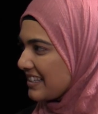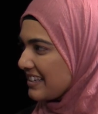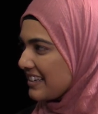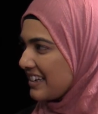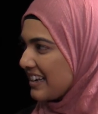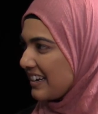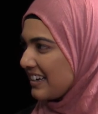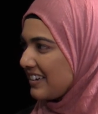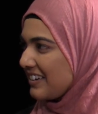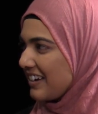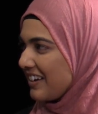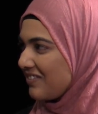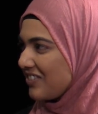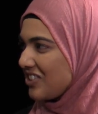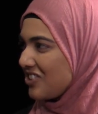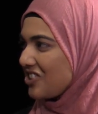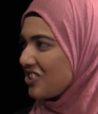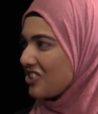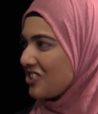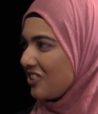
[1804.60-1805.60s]
like you have to
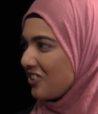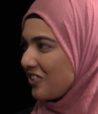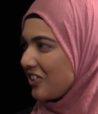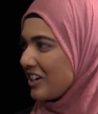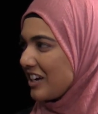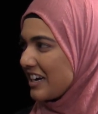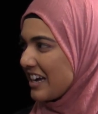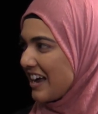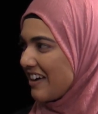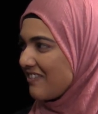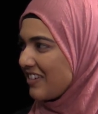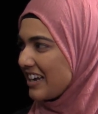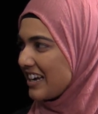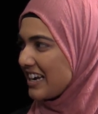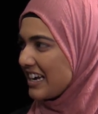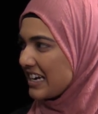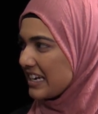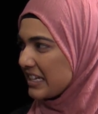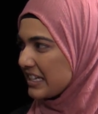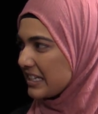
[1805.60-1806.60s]
just learn to
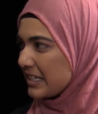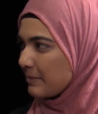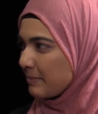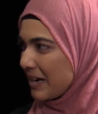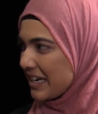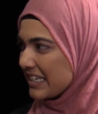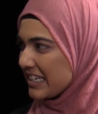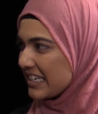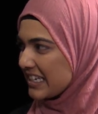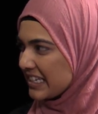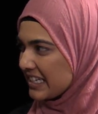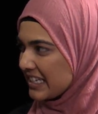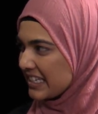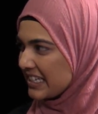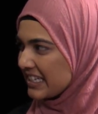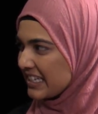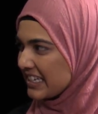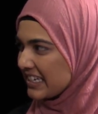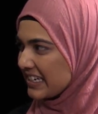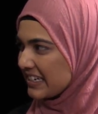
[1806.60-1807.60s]
navigate
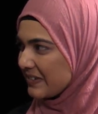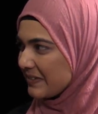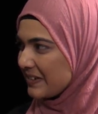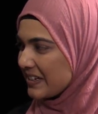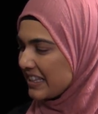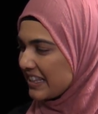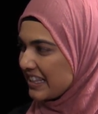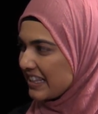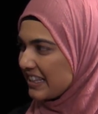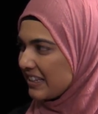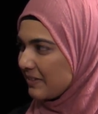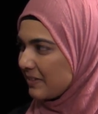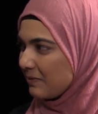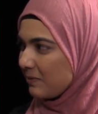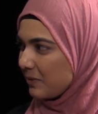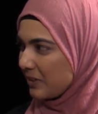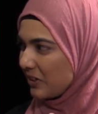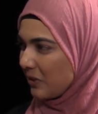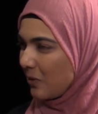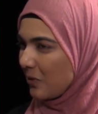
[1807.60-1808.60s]
spaces with
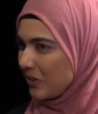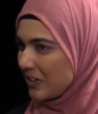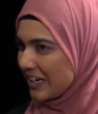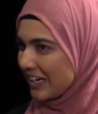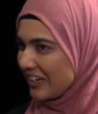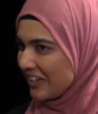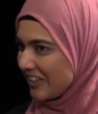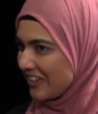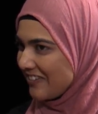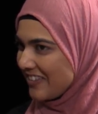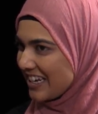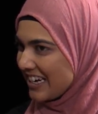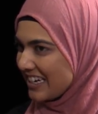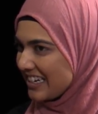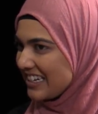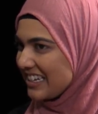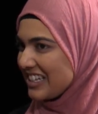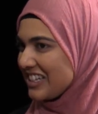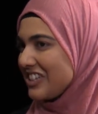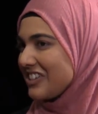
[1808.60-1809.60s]
withholding all of that.
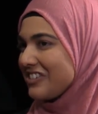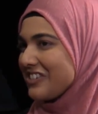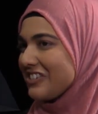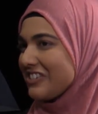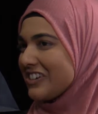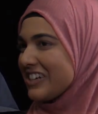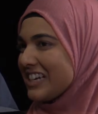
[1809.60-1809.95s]
So